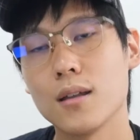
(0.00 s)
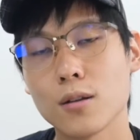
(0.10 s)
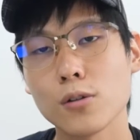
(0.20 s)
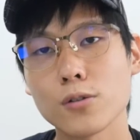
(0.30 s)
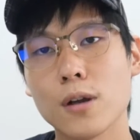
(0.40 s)
it is
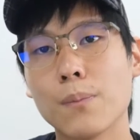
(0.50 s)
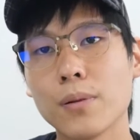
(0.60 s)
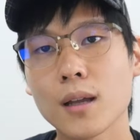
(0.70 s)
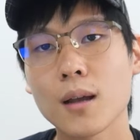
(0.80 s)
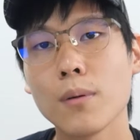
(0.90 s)
also
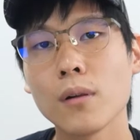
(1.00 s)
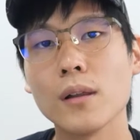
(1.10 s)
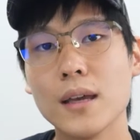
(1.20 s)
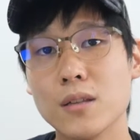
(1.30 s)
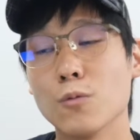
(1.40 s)

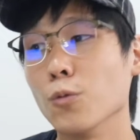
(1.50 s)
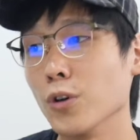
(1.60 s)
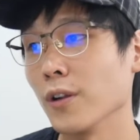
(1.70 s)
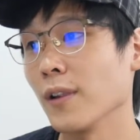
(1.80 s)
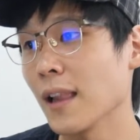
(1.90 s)
applicable in real